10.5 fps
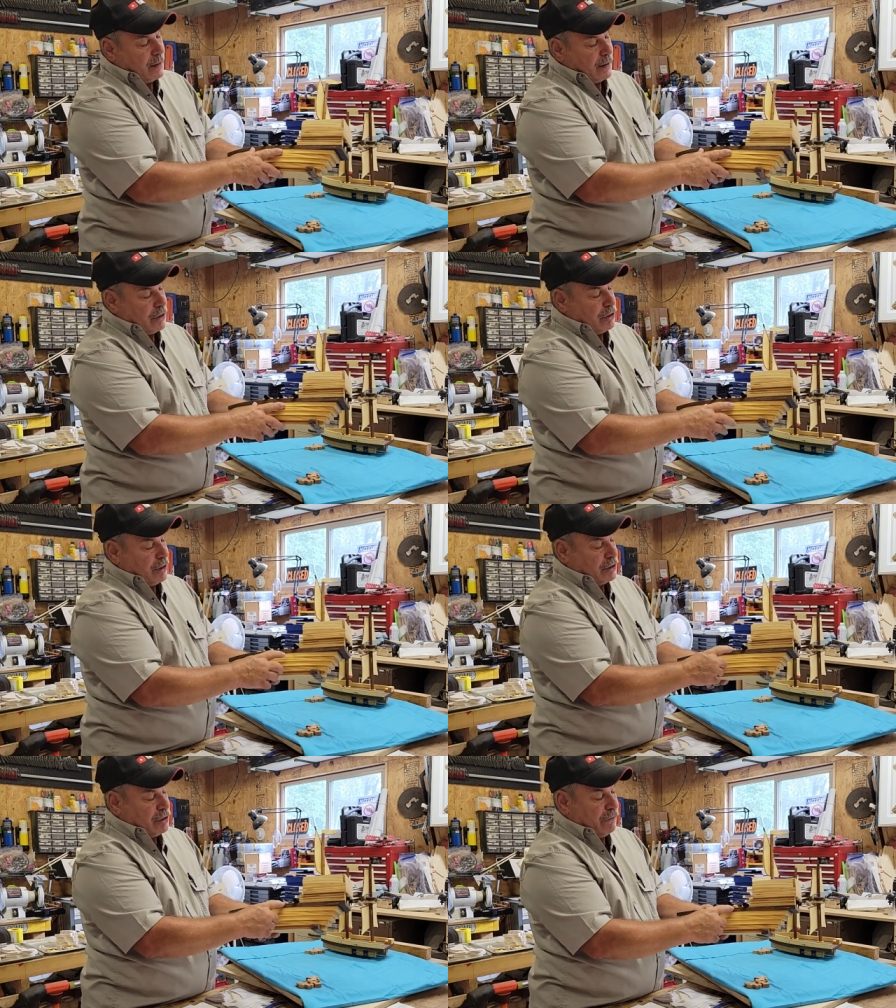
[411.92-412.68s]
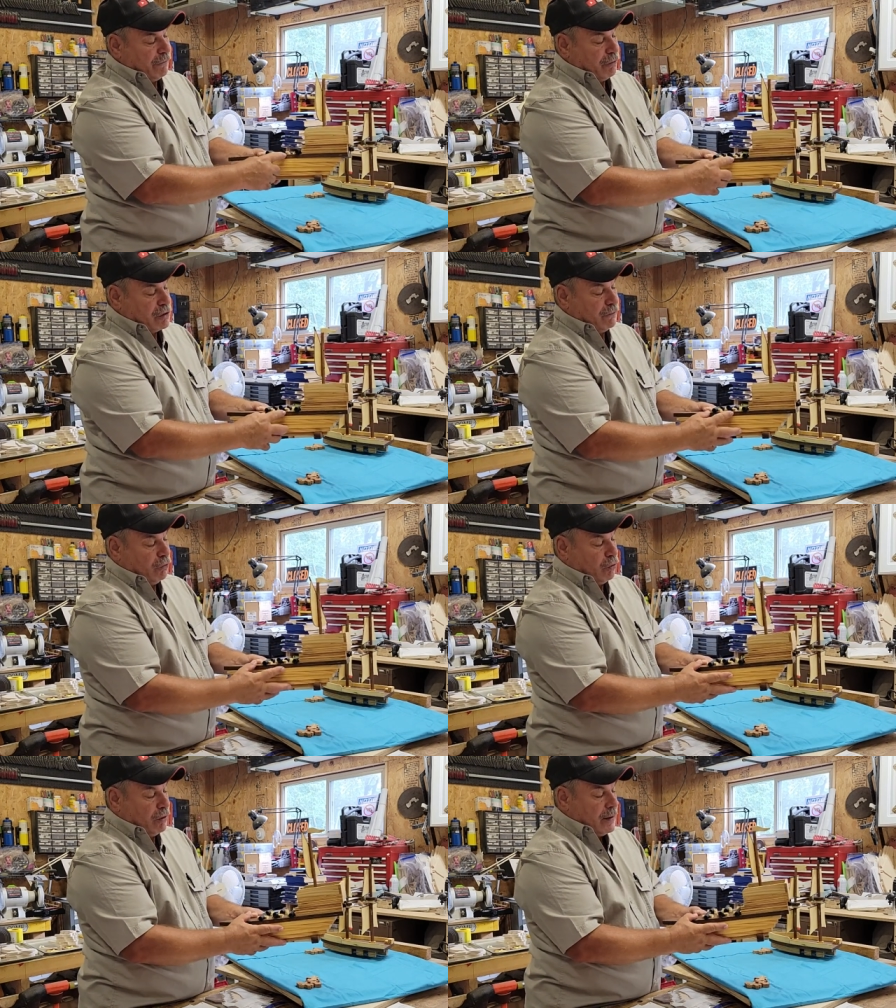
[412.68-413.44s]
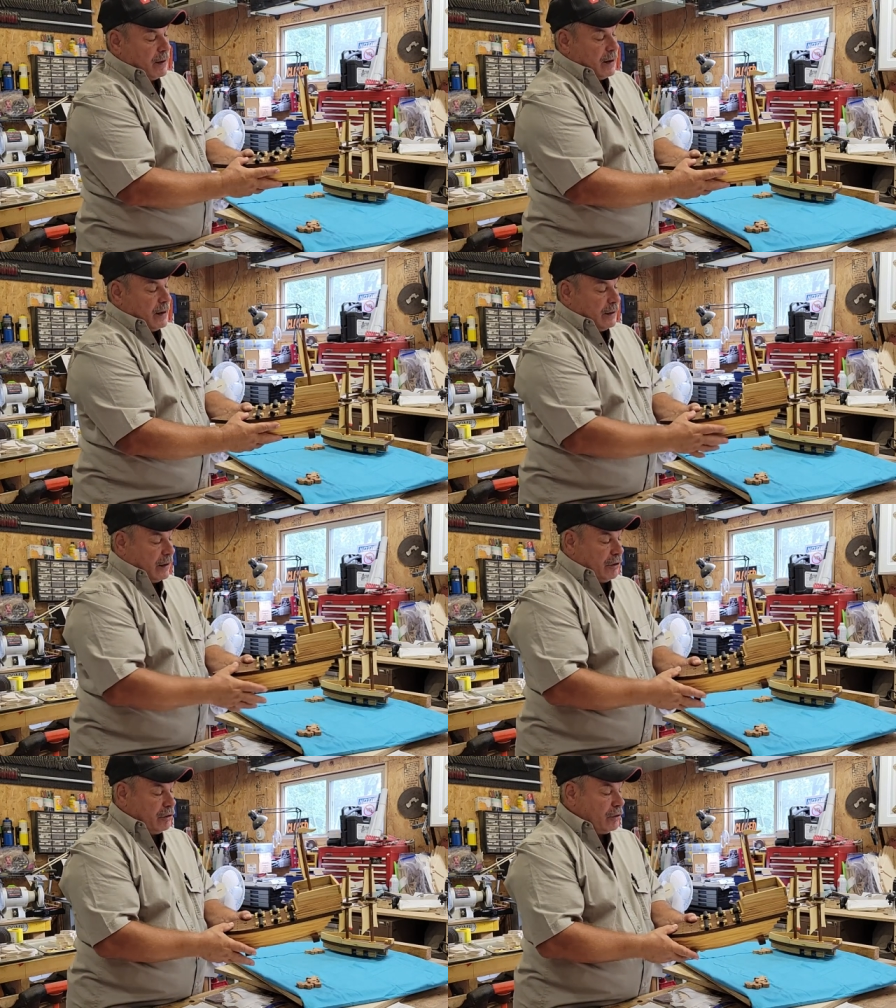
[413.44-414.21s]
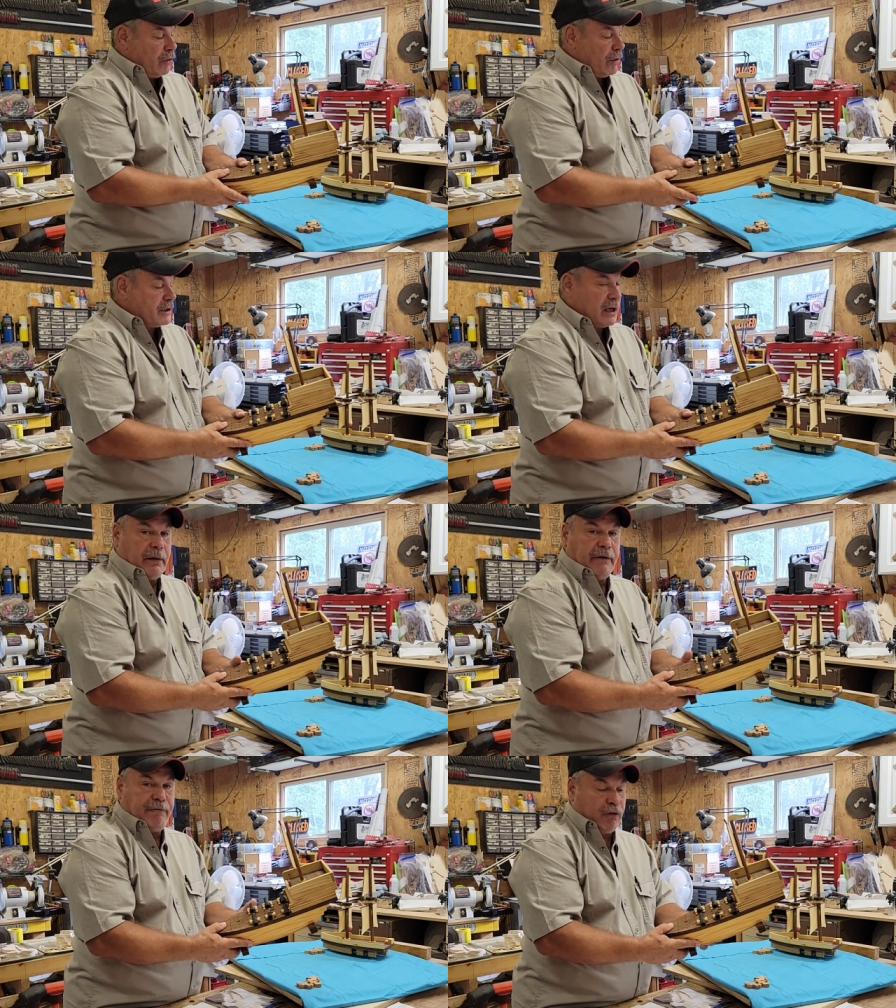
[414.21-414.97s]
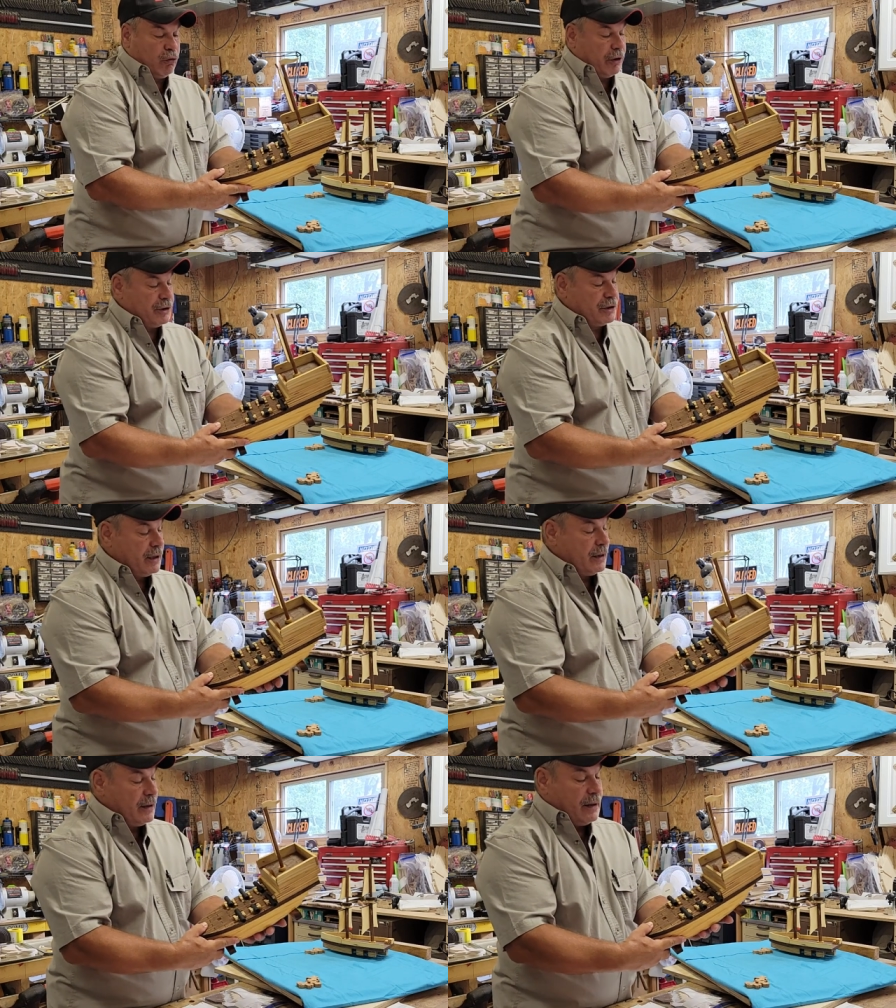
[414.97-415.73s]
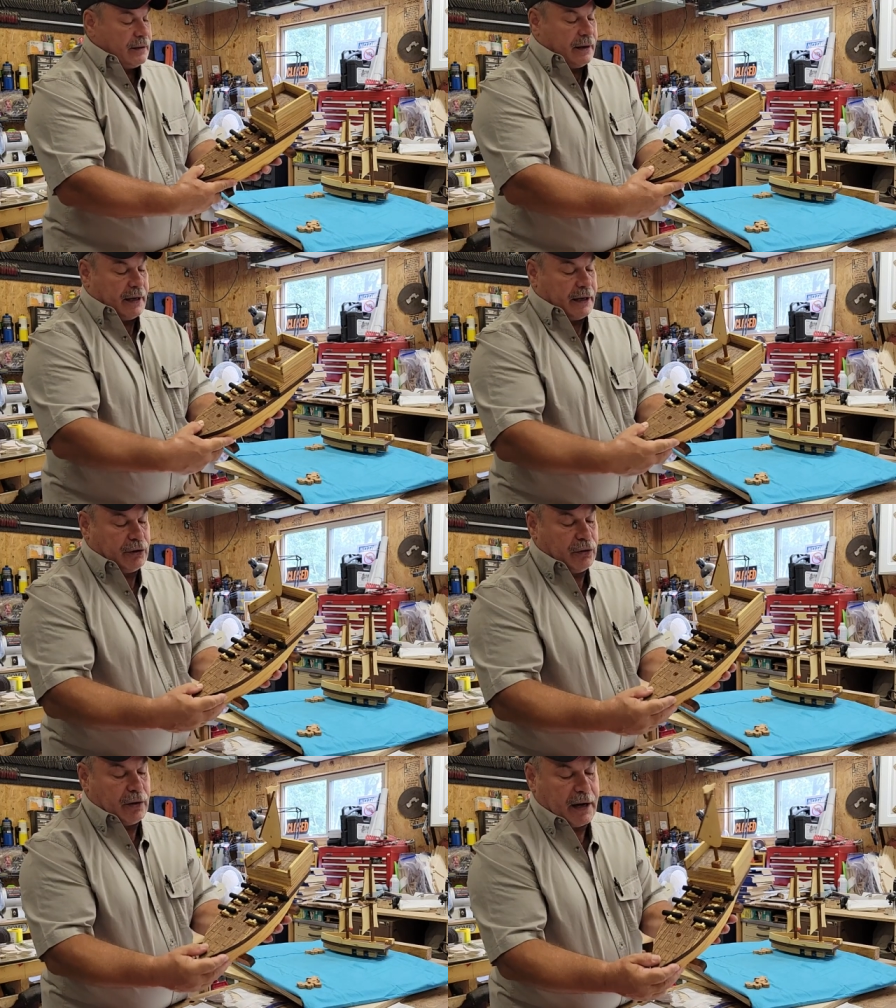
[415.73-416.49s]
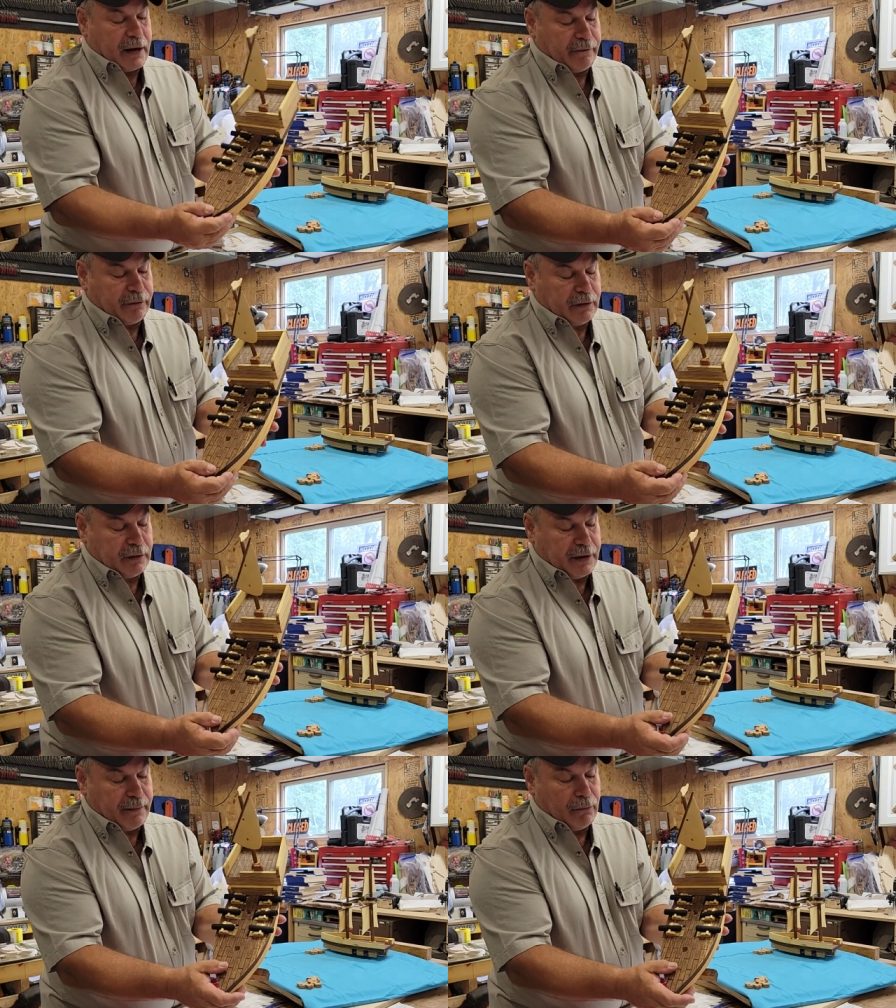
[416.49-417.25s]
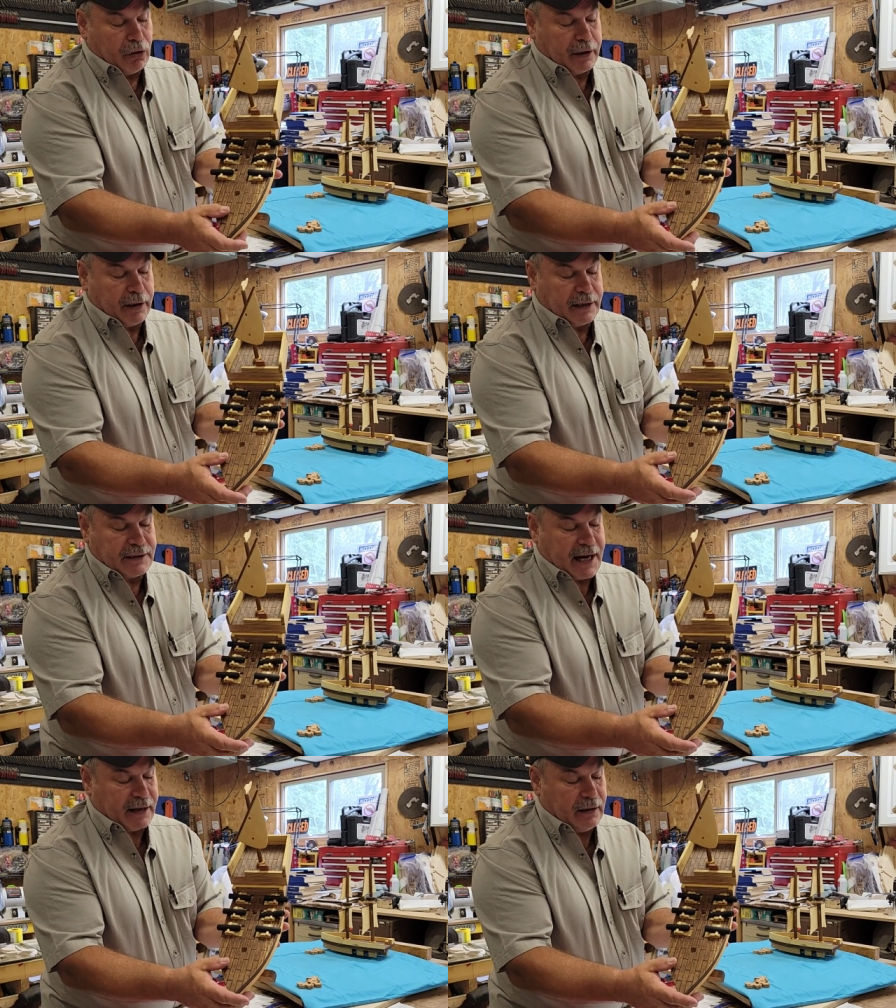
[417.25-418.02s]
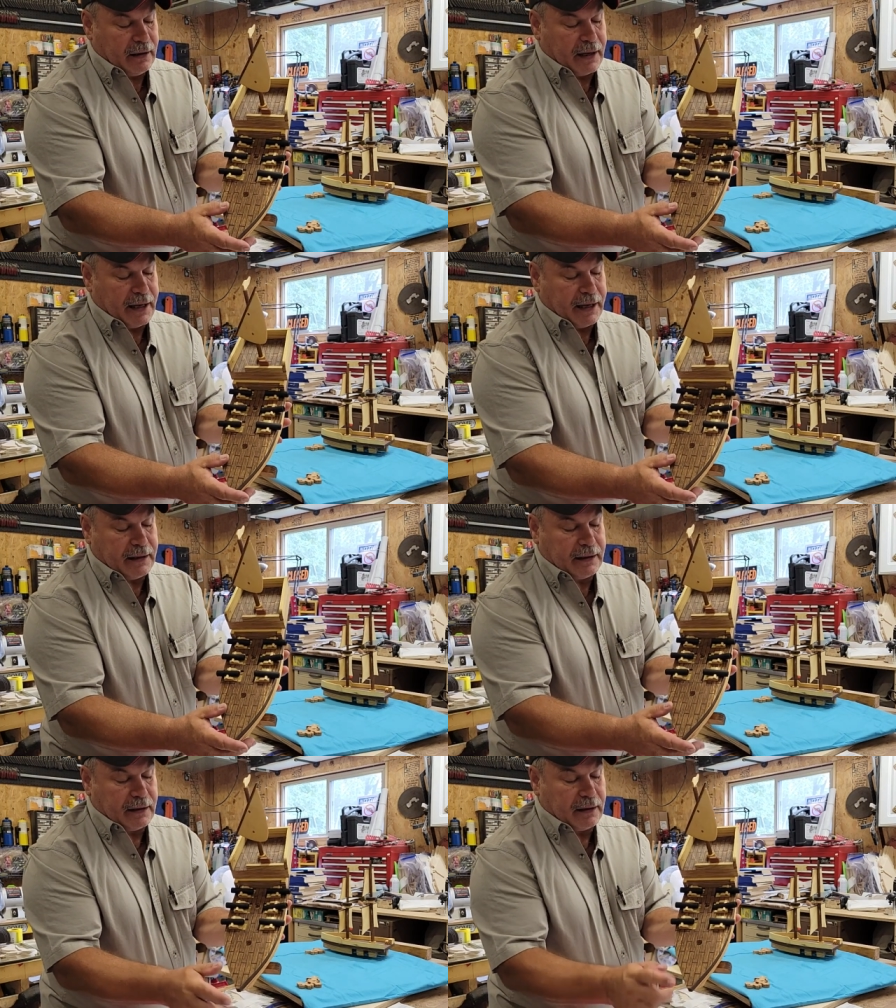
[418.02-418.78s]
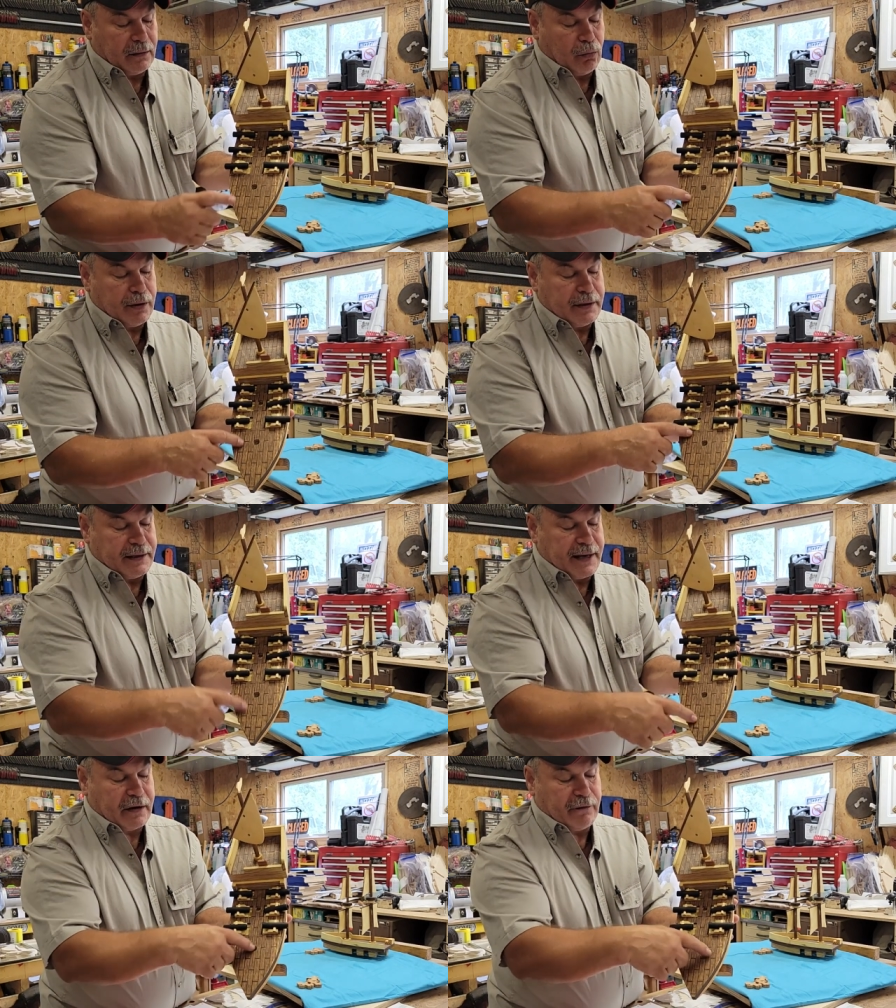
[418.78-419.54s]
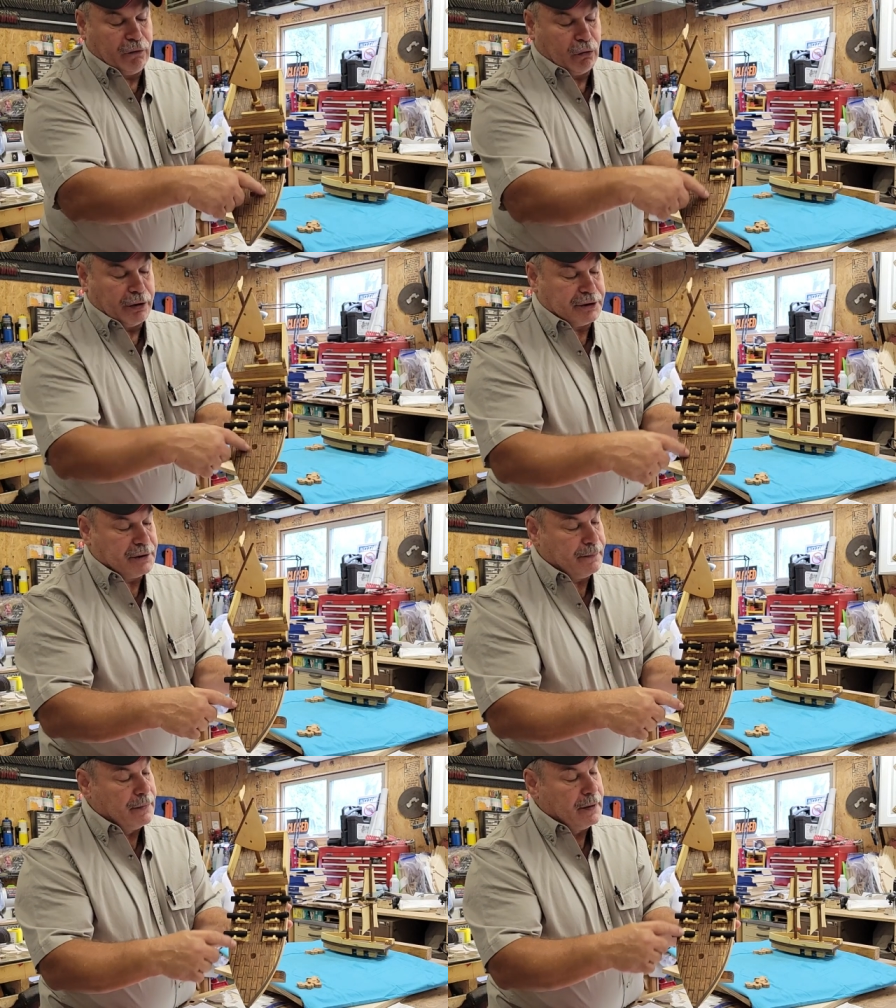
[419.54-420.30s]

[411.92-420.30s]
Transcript: and then you get to your first floor. Now you'll notice on my floors that I do have them looking exactly like uh, wooden deck floors.